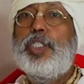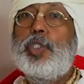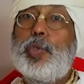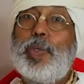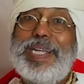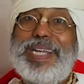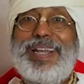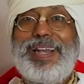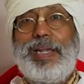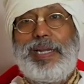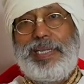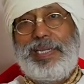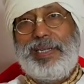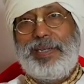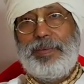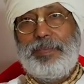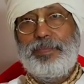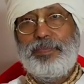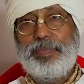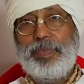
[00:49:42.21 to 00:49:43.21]
sweetly.
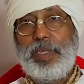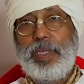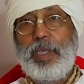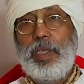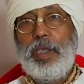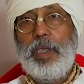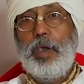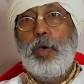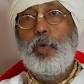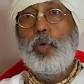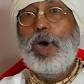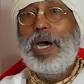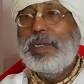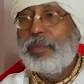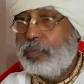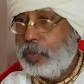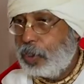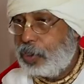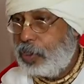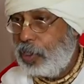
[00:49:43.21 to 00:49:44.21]

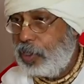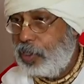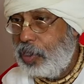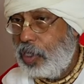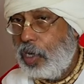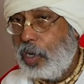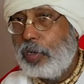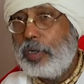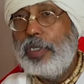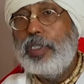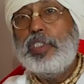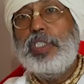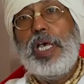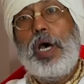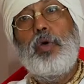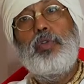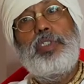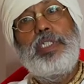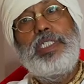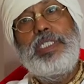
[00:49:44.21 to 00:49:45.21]
One procedure is
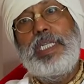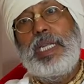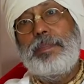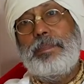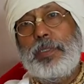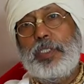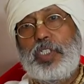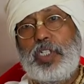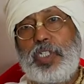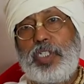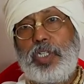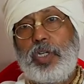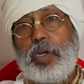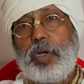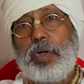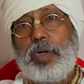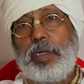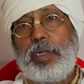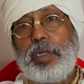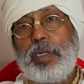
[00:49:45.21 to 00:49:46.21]
South Indian
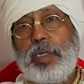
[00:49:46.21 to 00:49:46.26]
procedure,